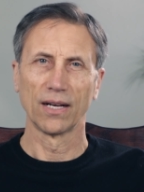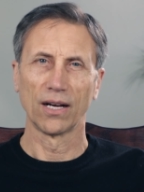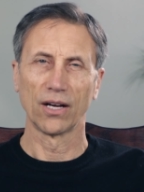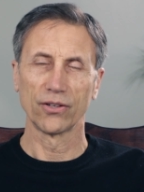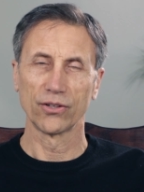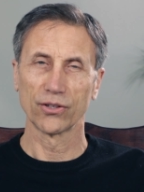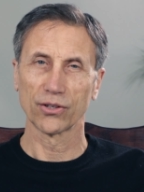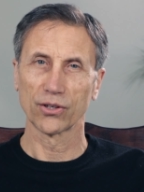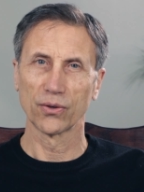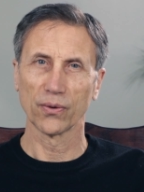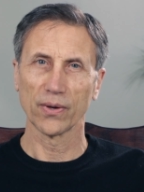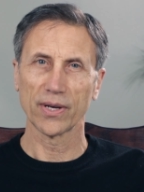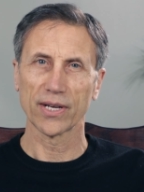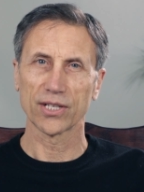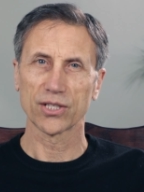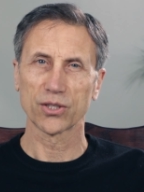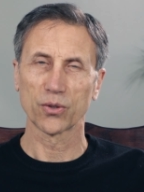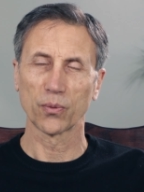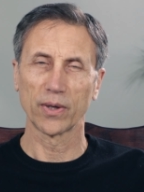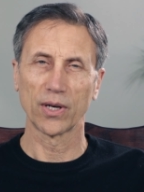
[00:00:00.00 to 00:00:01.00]
Under
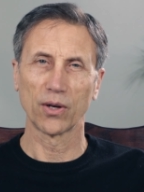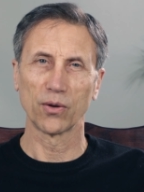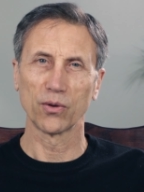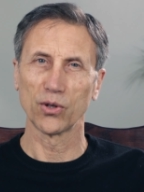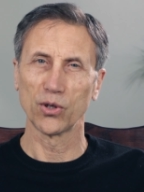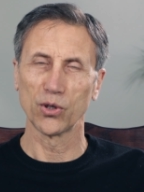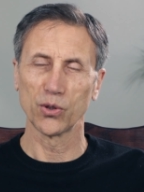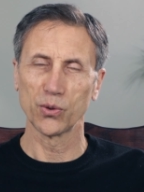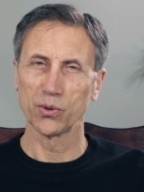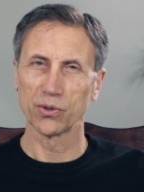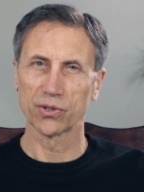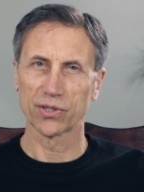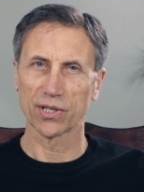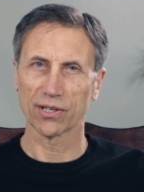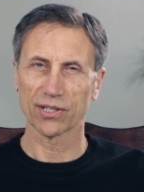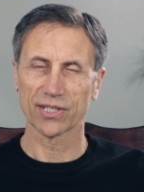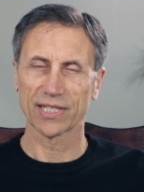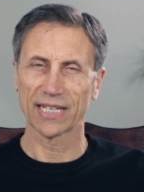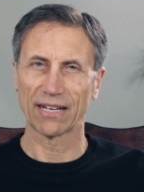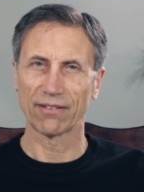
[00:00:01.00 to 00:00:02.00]
grace, we don't lose
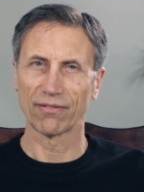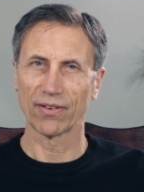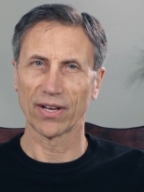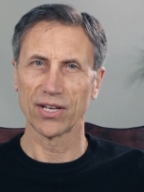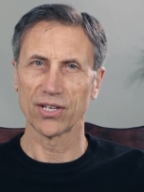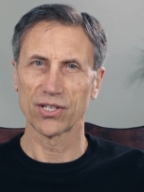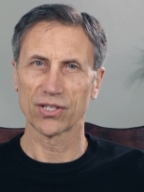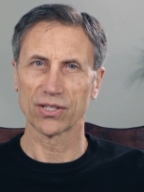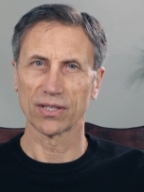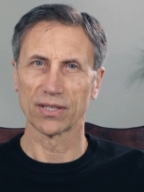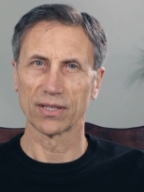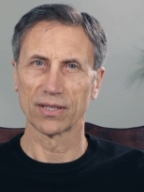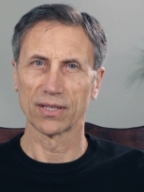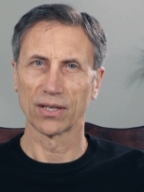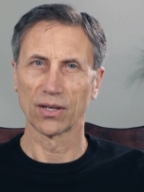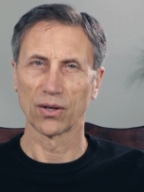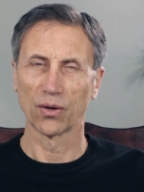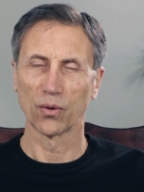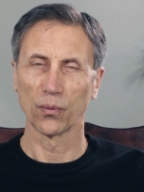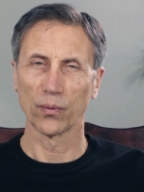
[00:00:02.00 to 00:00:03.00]
our salvation.
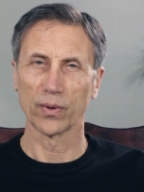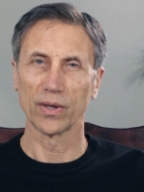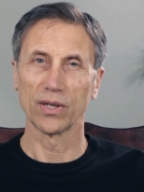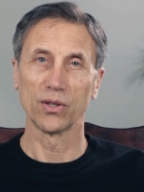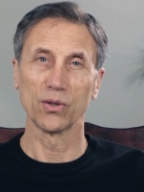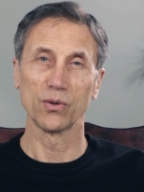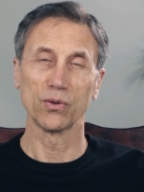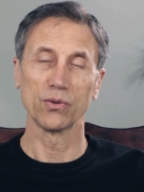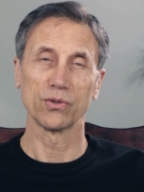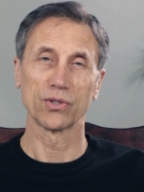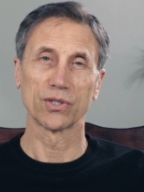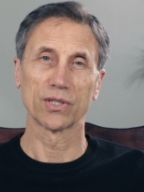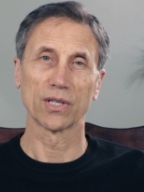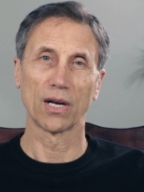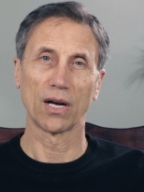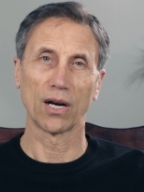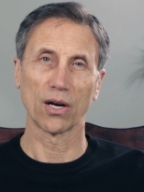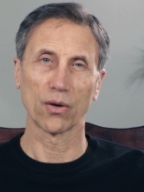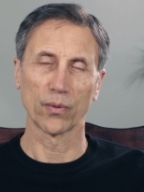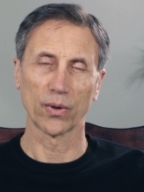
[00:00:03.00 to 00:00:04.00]
We lose
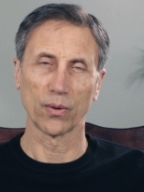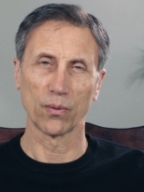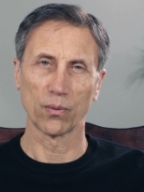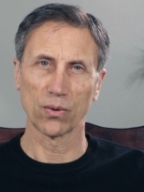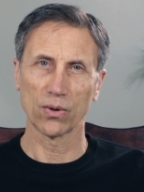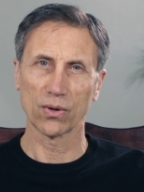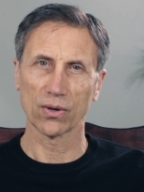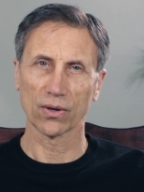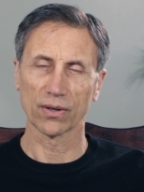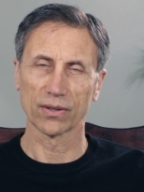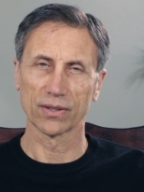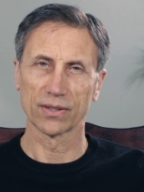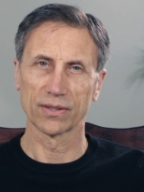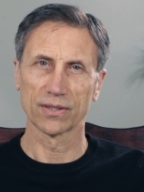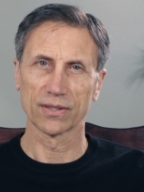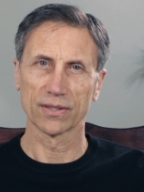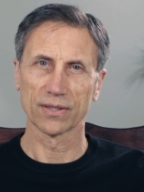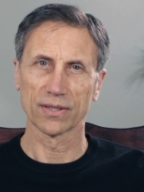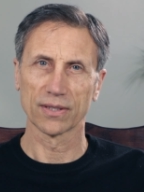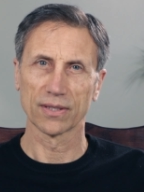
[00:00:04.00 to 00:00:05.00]
our
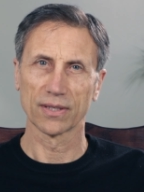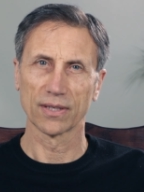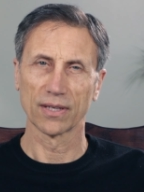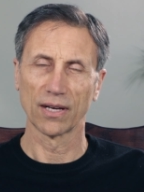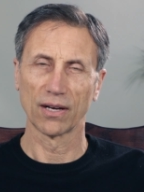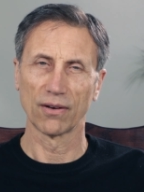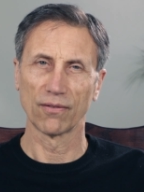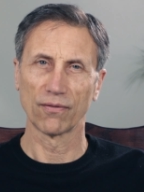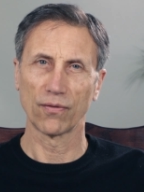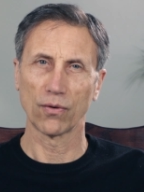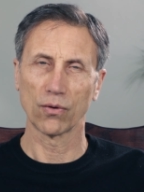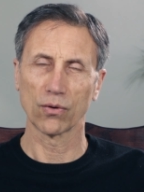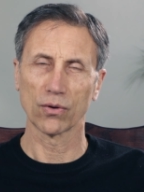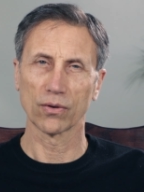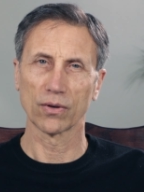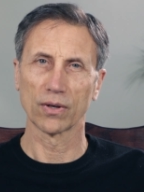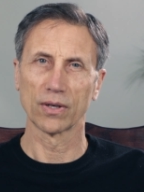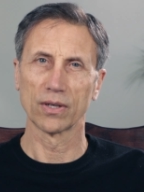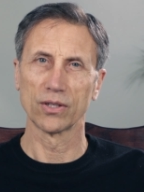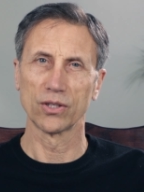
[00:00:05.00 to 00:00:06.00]
rewards
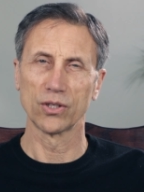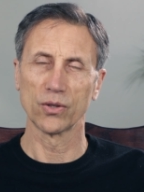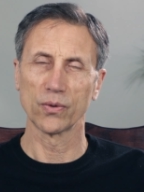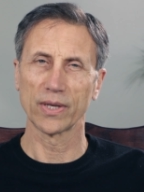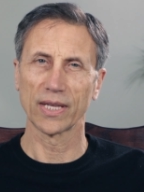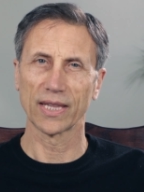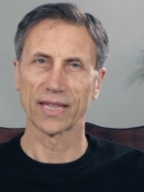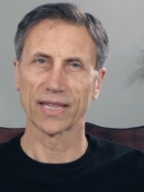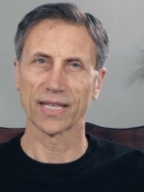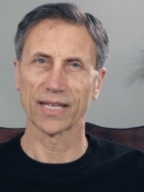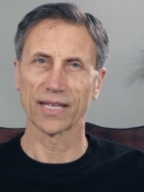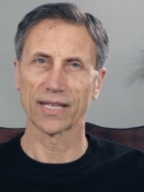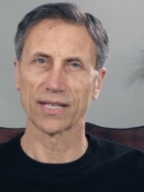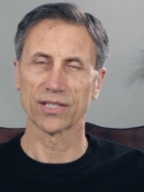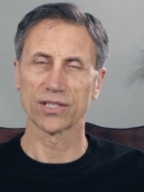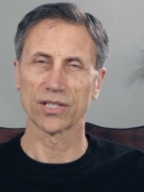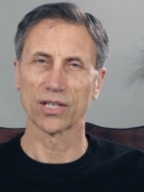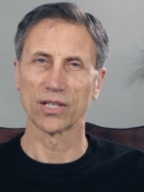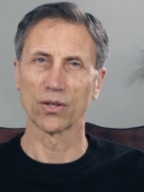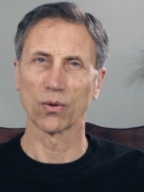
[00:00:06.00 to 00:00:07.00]
for doing
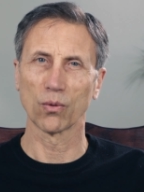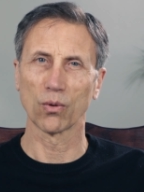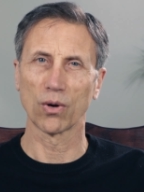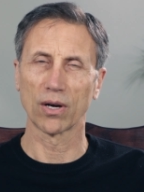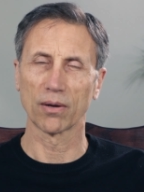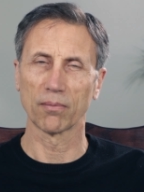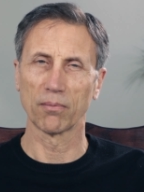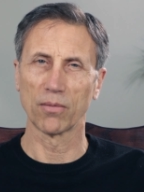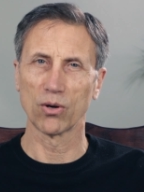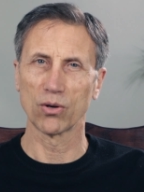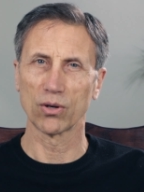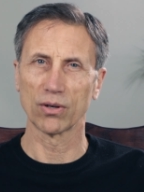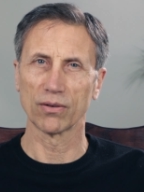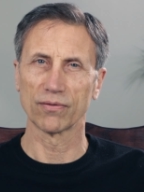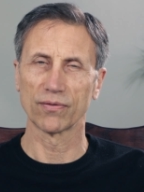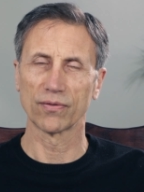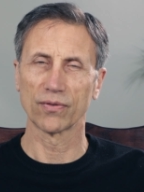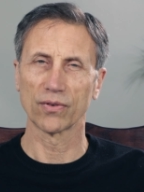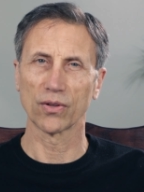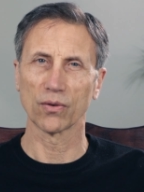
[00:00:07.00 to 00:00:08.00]
things in the wrong
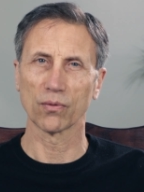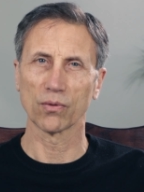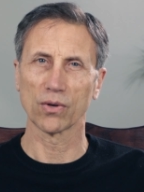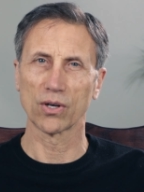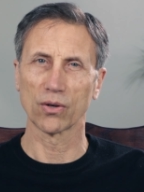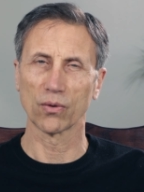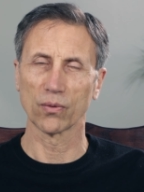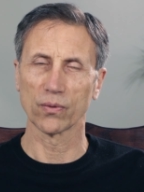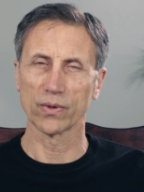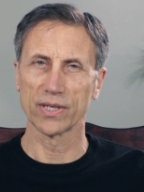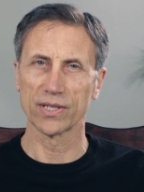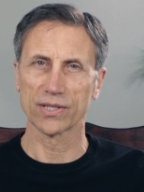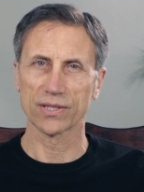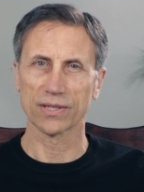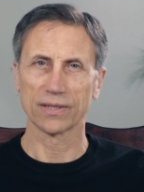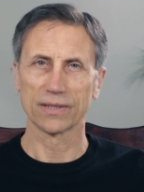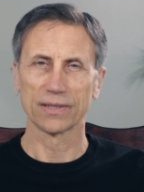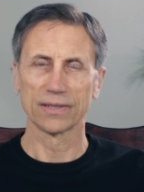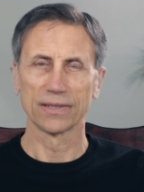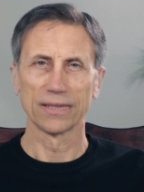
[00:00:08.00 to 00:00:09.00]
motive, for the wrong
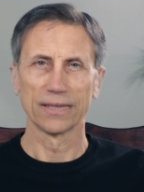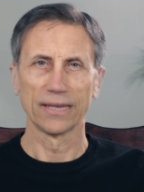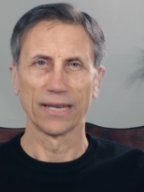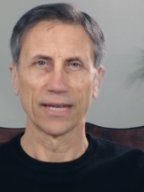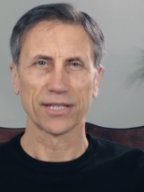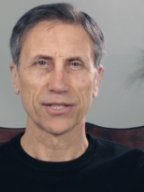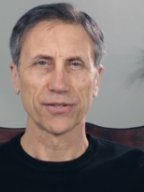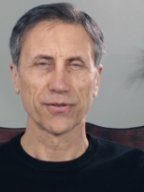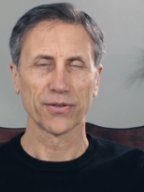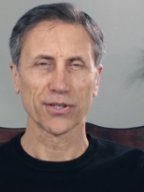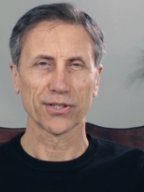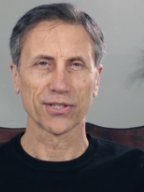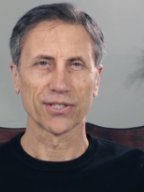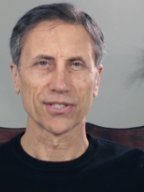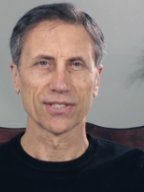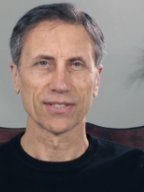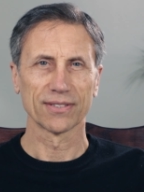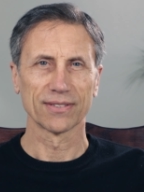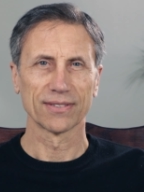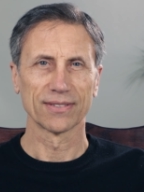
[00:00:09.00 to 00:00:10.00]
reason. Next
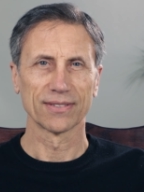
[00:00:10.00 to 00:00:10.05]
verse.